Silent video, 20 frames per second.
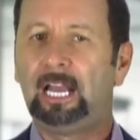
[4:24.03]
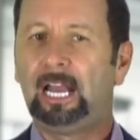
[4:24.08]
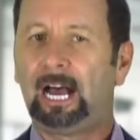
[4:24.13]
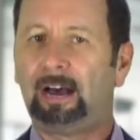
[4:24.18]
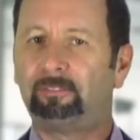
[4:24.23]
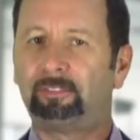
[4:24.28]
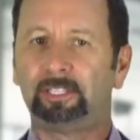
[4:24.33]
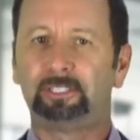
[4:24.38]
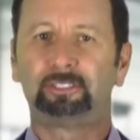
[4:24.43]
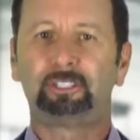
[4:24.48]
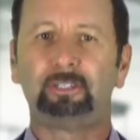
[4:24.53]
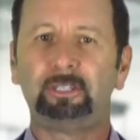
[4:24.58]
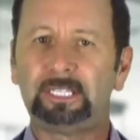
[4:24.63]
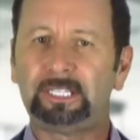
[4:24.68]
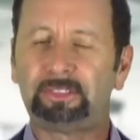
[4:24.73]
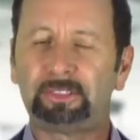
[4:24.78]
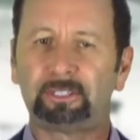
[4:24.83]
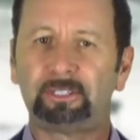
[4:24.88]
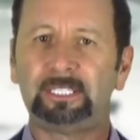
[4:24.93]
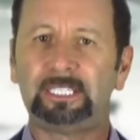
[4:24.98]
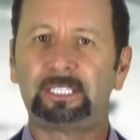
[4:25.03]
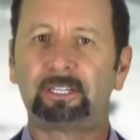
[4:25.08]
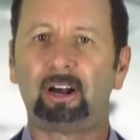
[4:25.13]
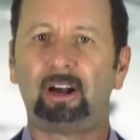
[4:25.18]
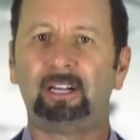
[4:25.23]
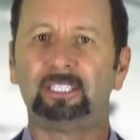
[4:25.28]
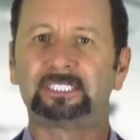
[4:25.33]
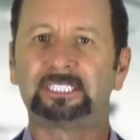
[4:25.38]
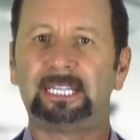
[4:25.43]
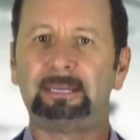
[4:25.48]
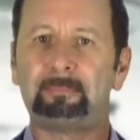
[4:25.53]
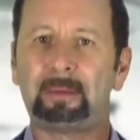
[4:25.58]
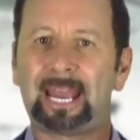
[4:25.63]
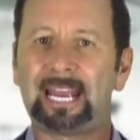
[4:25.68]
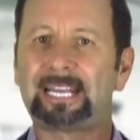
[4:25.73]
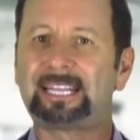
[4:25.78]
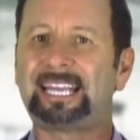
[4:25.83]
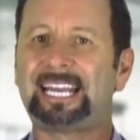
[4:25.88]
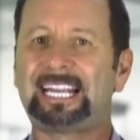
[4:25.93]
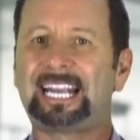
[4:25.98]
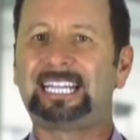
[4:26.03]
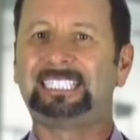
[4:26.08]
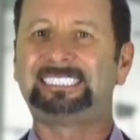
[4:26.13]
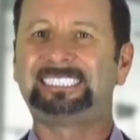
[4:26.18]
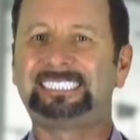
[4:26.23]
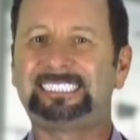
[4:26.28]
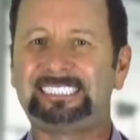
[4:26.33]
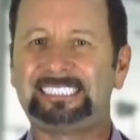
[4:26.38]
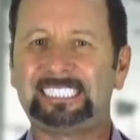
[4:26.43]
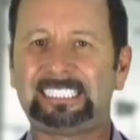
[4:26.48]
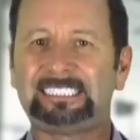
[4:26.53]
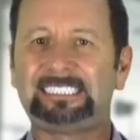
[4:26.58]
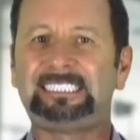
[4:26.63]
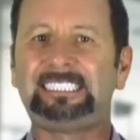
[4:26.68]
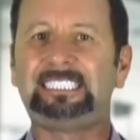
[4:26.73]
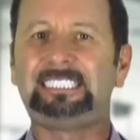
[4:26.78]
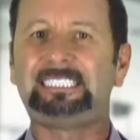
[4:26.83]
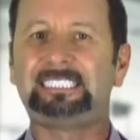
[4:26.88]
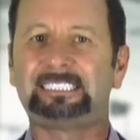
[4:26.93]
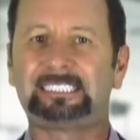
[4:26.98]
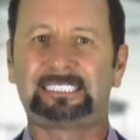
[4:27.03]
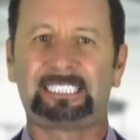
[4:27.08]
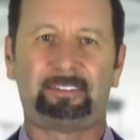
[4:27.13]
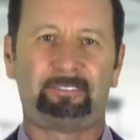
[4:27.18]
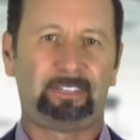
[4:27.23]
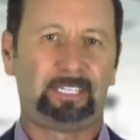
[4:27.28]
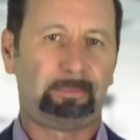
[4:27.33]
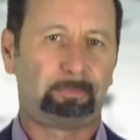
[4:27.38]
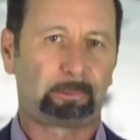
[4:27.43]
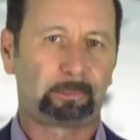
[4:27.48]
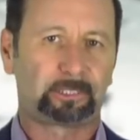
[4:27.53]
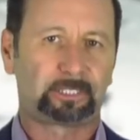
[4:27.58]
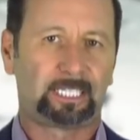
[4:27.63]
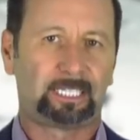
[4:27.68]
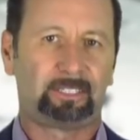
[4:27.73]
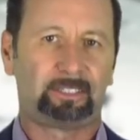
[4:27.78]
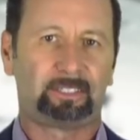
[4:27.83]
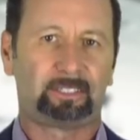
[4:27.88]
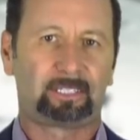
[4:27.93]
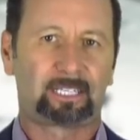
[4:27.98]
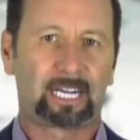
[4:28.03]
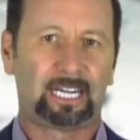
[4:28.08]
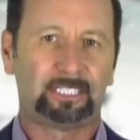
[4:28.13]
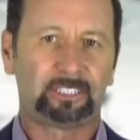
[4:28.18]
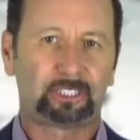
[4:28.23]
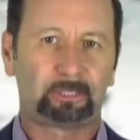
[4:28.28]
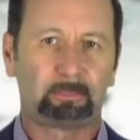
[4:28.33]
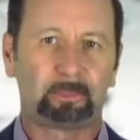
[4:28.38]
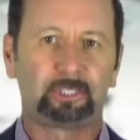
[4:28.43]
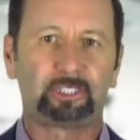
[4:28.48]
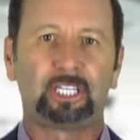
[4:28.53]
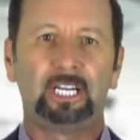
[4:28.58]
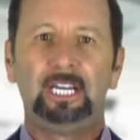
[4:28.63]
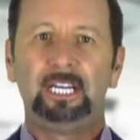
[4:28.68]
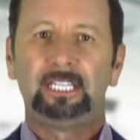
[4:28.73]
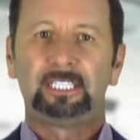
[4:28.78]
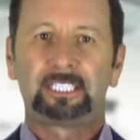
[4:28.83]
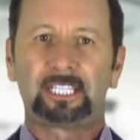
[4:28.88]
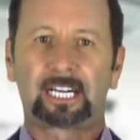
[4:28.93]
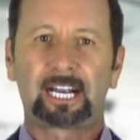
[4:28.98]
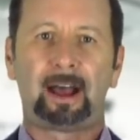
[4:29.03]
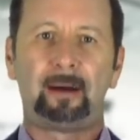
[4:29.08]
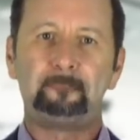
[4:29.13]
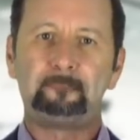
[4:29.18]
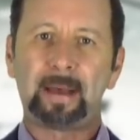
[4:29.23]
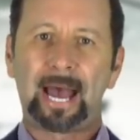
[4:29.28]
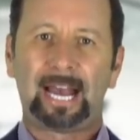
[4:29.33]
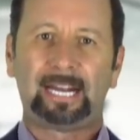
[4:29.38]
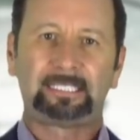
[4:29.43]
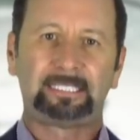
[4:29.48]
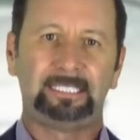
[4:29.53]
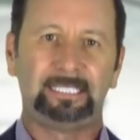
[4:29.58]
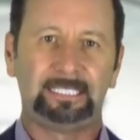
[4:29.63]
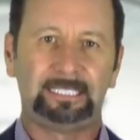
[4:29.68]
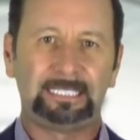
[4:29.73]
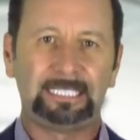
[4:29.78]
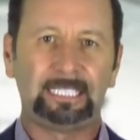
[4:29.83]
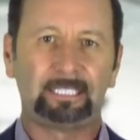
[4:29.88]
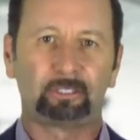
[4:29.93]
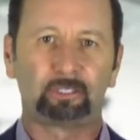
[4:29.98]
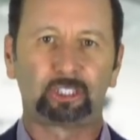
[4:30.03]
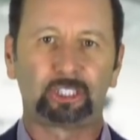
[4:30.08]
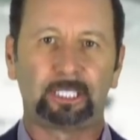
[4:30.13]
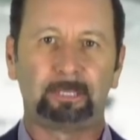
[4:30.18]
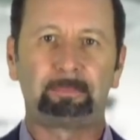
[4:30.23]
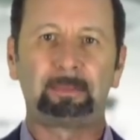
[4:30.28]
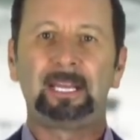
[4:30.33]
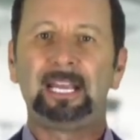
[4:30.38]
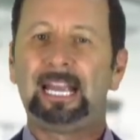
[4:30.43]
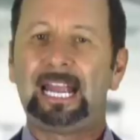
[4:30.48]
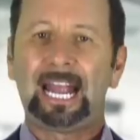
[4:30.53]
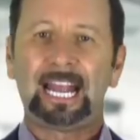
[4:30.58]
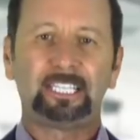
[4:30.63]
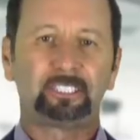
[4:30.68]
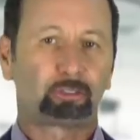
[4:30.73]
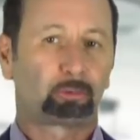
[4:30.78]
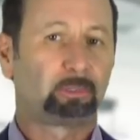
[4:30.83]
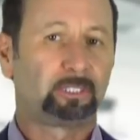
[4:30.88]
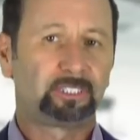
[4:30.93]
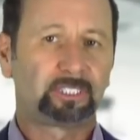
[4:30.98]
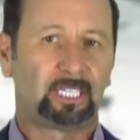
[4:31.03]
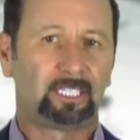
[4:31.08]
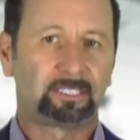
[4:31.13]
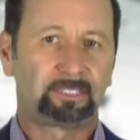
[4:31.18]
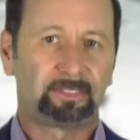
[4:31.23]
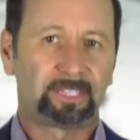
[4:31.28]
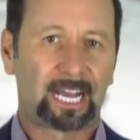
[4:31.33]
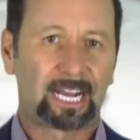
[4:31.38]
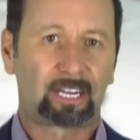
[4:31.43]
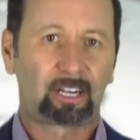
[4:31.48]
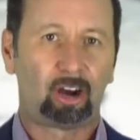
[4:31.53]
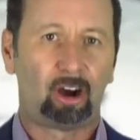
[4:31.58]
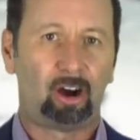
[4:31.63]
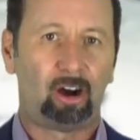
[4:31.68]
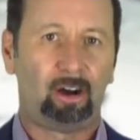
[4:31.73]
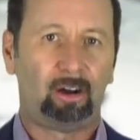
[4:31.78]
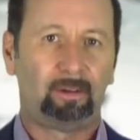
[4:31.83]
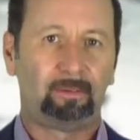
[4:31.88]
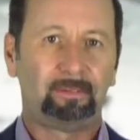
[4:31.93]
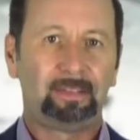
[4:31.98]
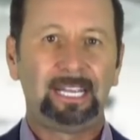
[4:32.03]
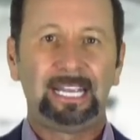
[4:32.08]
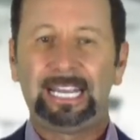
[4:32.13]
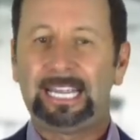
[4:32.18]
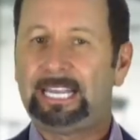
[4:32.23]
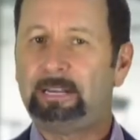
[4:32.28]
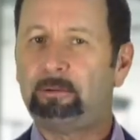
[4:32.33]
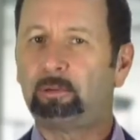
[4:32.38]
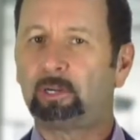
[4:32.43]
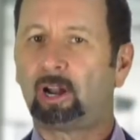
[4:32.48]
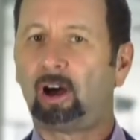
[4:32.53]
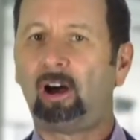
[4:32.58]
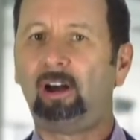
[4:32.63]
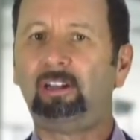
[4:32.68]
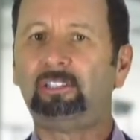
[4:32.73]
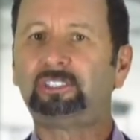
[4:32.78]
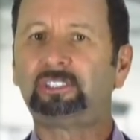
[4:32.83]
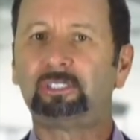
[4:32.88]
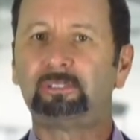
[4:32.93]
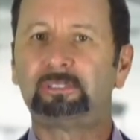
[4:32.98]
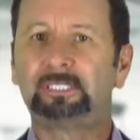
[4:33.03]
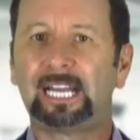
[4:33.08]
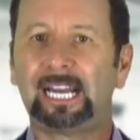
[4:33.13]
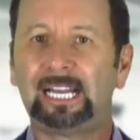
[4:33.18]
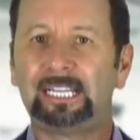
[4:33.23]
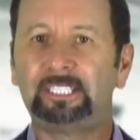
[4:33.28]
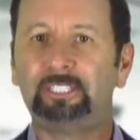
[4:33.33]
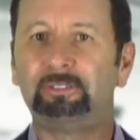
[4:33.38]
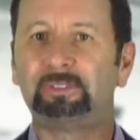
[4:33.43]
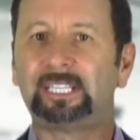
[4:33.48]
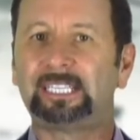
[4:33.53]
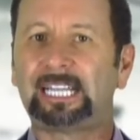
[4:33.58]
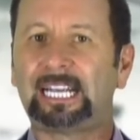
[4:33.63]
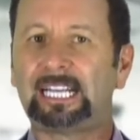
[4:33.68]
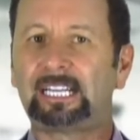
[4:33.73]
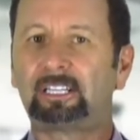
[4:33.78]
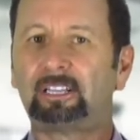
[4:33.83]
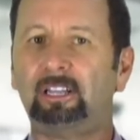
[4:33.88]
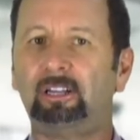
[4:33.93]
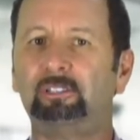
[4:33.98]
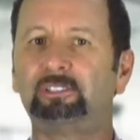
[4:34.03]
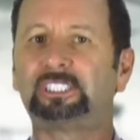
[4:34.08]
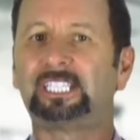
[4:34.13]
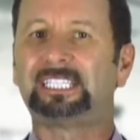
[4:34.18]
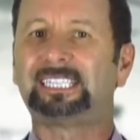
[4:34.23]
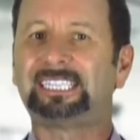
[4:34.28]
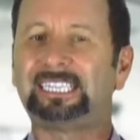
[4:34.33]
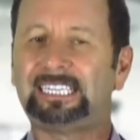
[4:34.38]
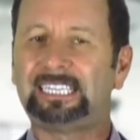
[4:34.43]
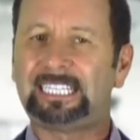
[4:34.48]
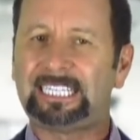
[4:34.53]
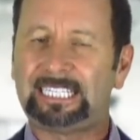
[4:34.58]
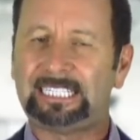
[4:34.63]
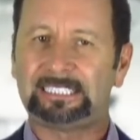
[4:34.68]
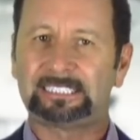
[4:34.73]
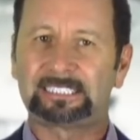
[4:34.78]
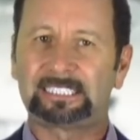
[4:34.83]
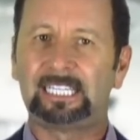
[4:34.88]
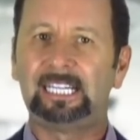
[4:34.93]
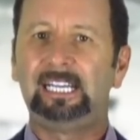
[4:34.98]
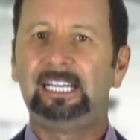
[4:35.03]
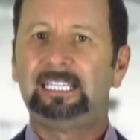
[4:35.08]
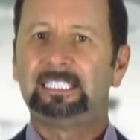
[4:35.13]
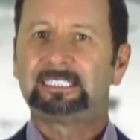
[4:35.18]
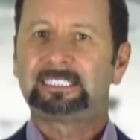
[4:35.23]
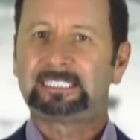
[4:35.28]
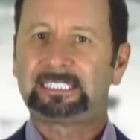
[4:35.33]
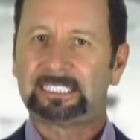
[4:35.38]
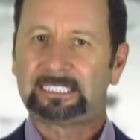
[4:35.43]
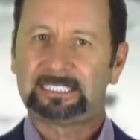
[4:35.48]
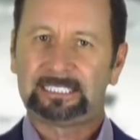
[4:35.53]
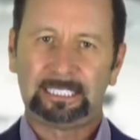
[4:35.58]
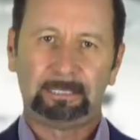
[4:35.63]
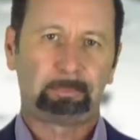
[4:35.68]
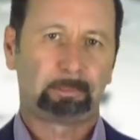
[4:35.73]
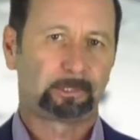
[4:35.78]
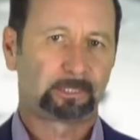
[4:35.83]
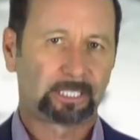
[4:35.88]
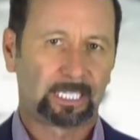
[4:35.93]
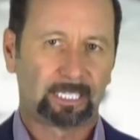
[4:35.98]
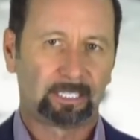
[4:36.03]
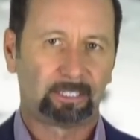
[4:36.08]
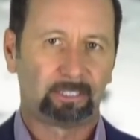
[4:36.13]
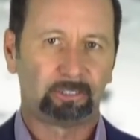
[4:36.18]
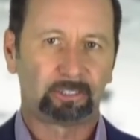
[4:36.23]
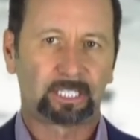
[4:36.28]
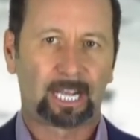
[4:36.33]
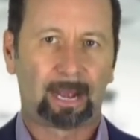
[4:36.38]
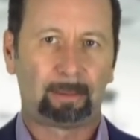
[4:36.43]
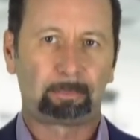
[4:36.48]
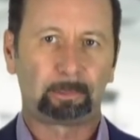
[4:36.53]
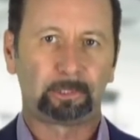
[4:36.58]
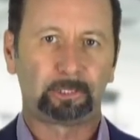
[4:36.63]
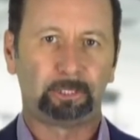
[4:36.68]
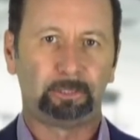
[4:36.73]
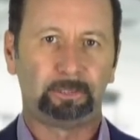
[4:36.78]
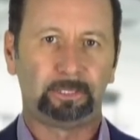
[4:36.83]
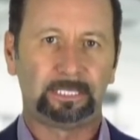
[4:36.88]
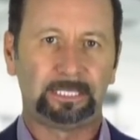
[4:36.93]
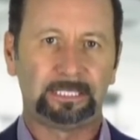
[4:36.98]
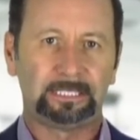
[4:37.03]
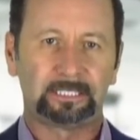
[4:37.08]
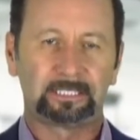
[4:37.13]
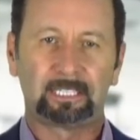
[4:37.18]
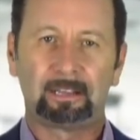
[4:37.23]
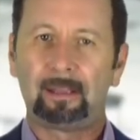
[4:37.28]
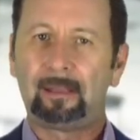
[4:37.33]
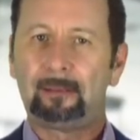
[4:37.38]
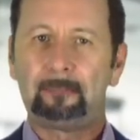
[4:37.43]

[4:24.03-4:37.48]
Of the Dirty 30 calls they make, they get 60 to 70% of their customers to come back to the dealership as a result of that call. He would also tell you that they close at least 60% of those opportunities.